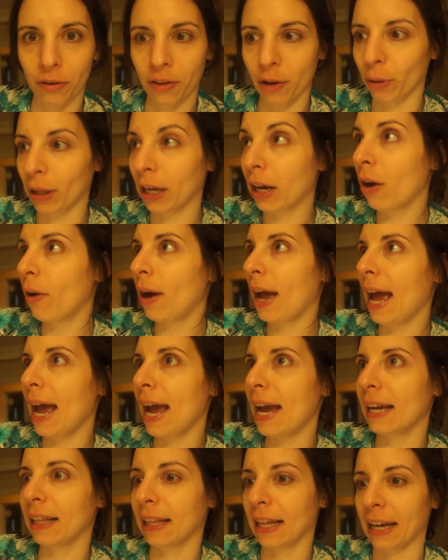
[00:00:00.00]
They were like, oh,
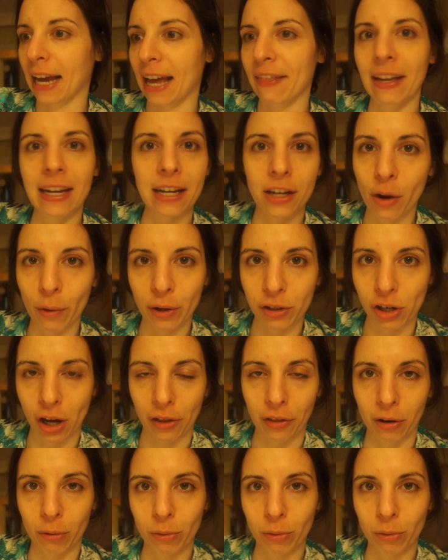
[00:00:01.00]
hey, like, and they didn't know each other.